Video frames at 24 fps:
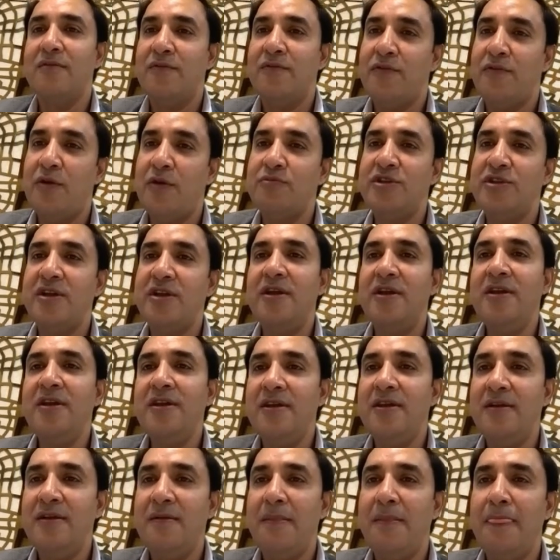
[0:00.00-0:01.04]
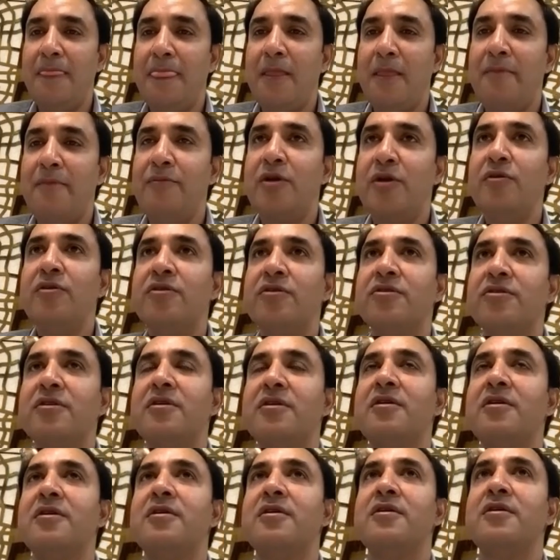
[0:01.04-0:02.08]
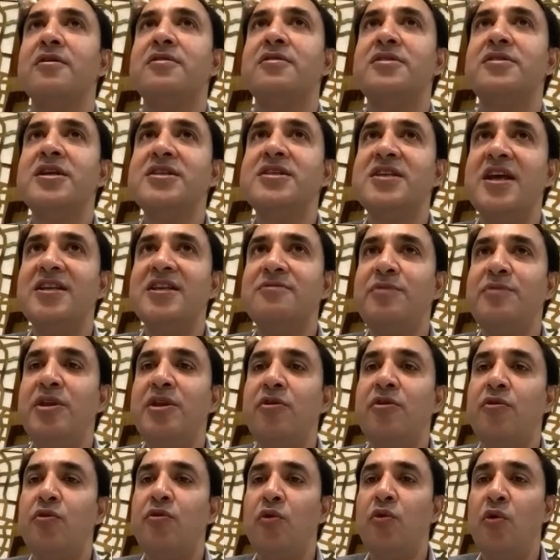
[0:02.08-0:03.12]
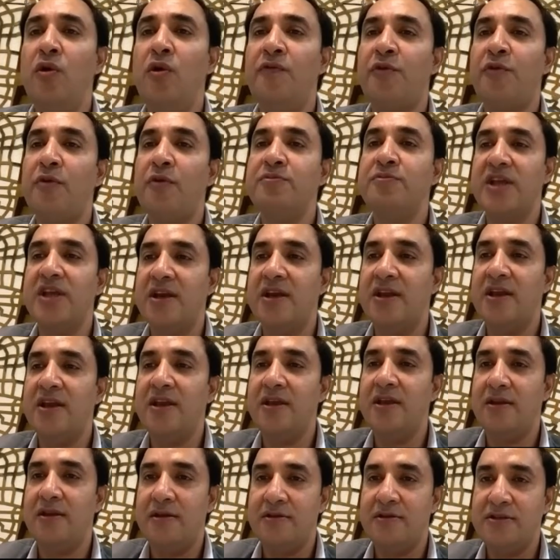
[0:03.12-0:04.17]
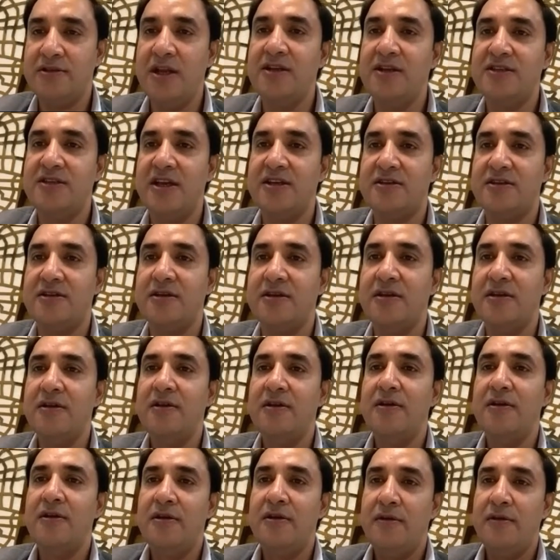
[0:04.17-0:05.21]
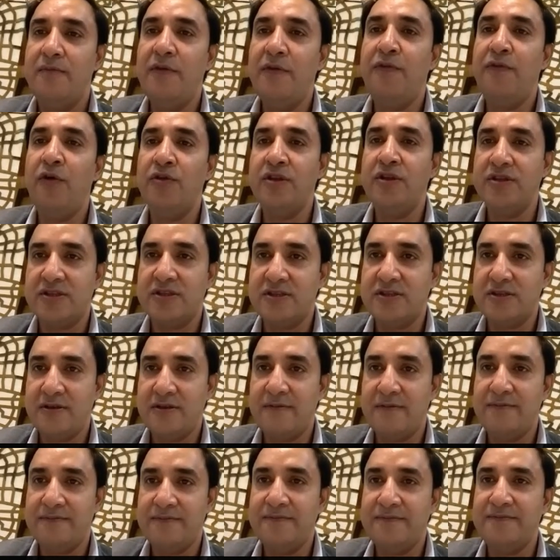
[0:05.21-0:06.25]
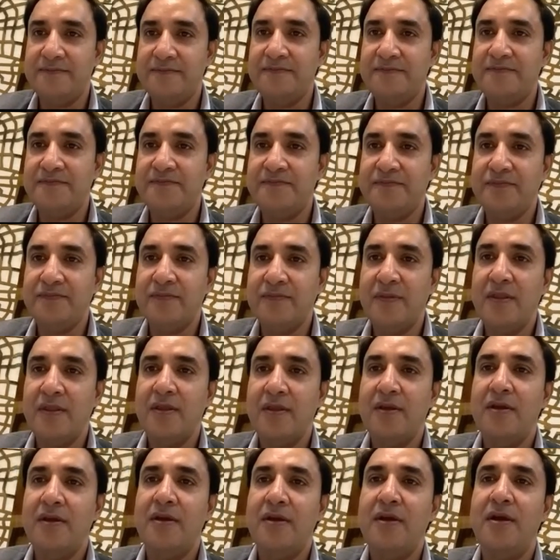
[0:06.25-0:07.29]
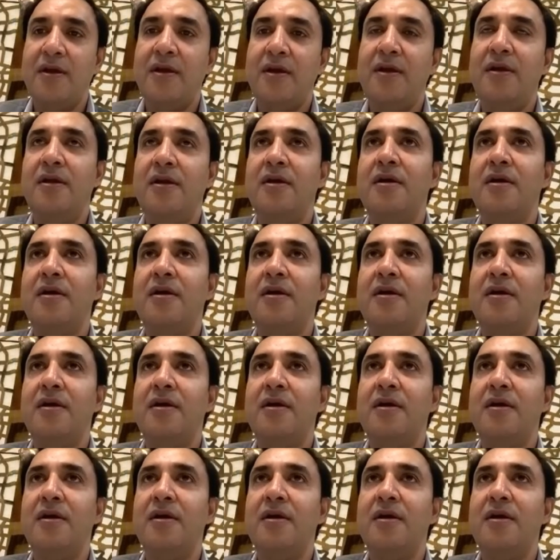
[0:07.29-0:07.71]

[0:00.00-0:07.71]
From Chennai, because chess has been ruled from Chennai till date before this. I